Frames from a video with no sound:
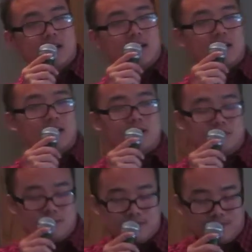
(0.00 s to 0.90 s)
Um,
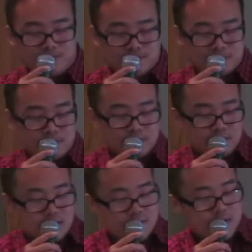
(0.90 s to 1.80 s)

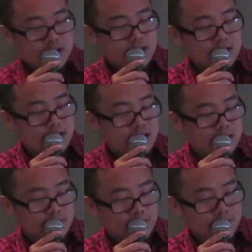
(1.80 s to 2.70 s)
but
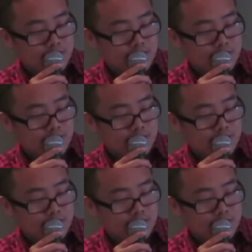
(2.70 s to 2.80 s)
um,